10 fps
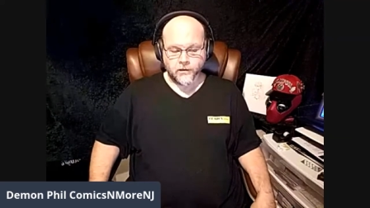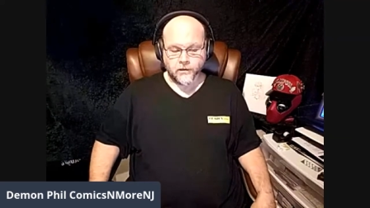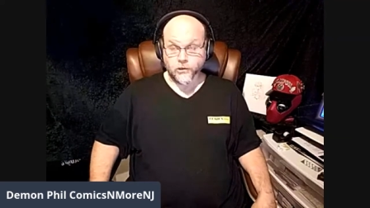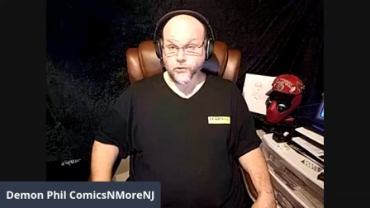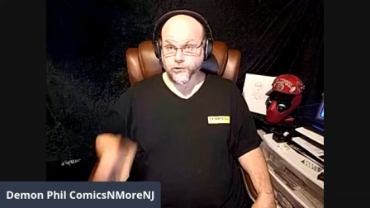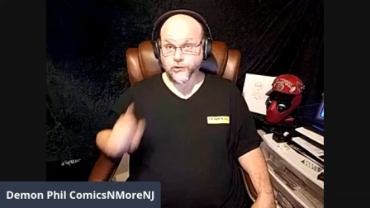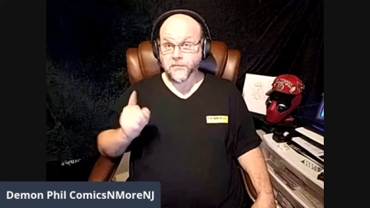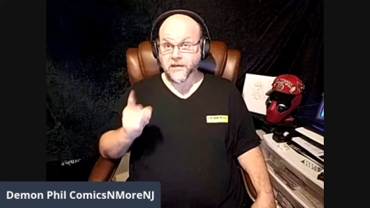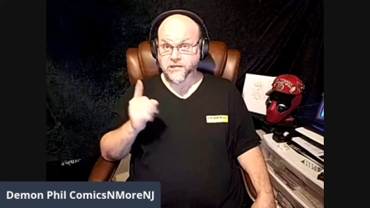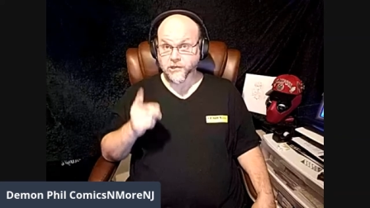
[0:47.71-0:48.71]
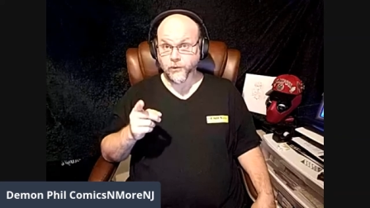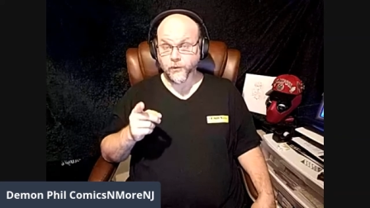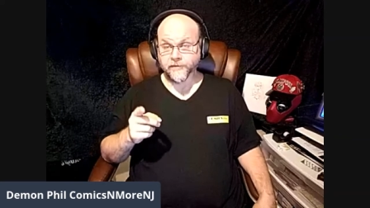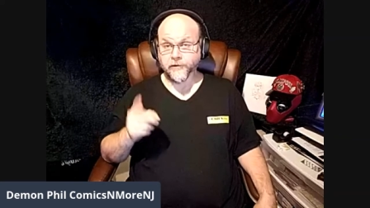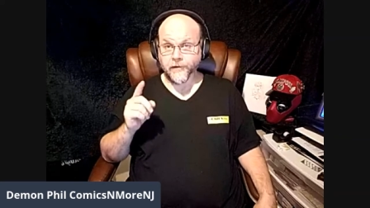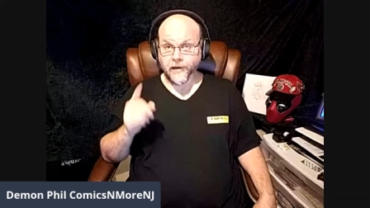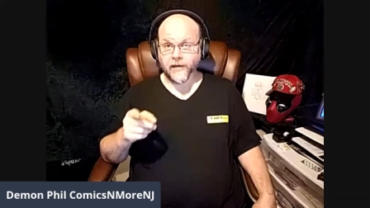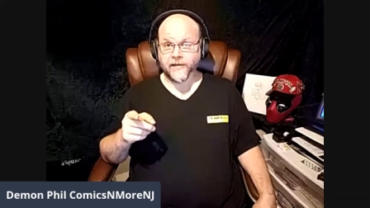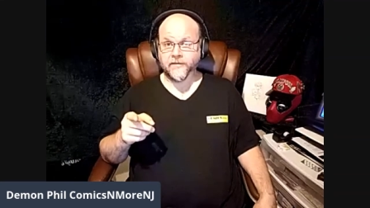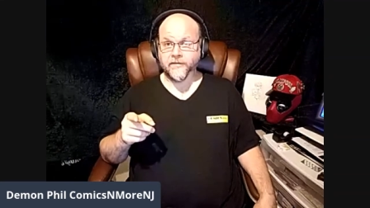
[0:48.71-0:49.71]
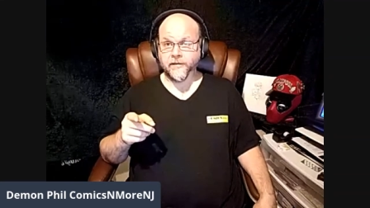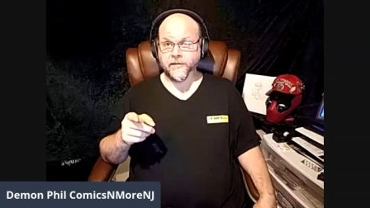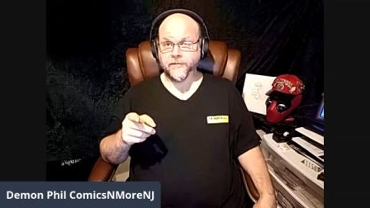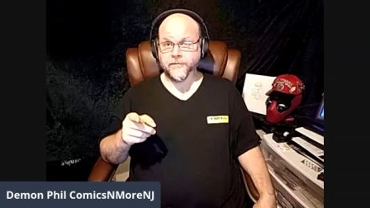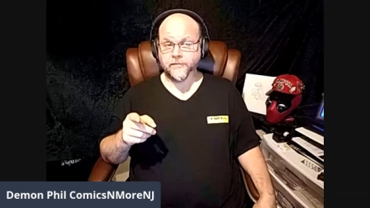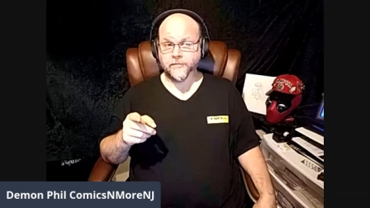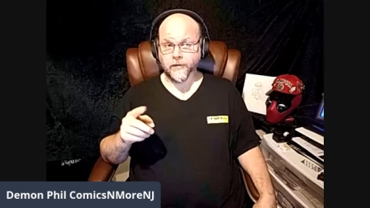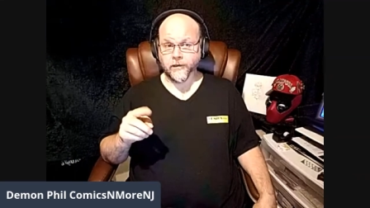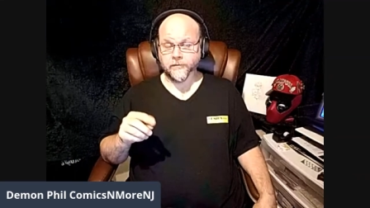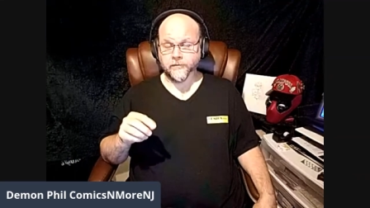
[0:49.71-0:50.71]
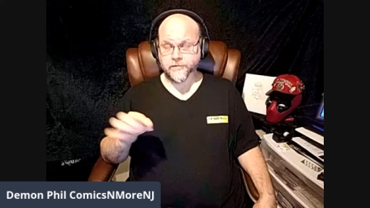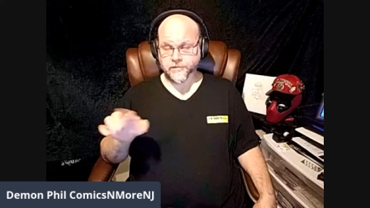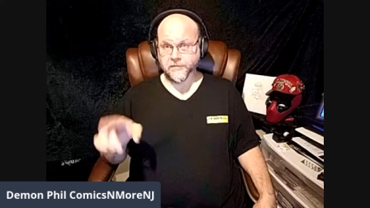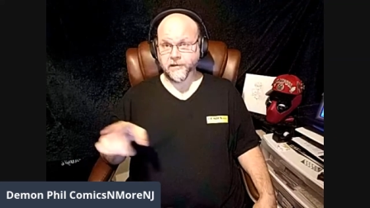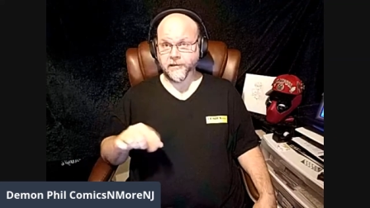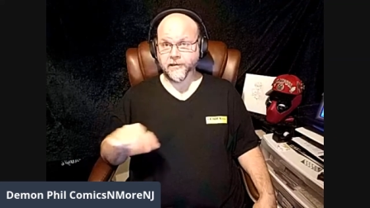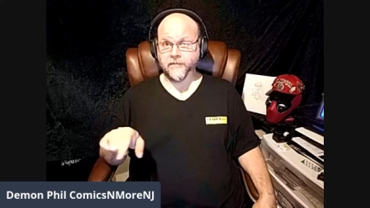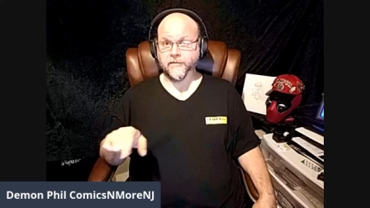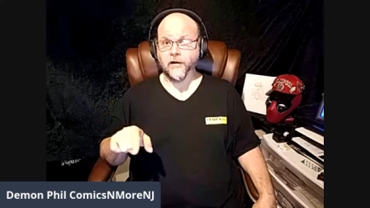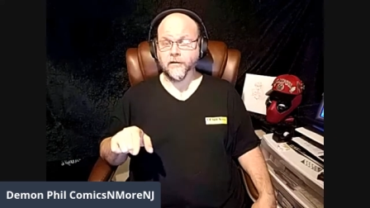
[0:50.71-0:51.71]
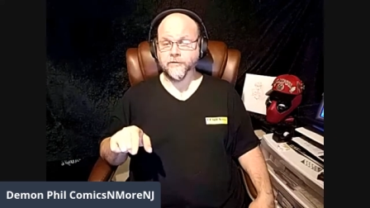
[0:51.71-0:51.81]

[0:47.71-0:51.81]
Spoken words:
You should be too. If you're not, then, well, there's going to be a link involved.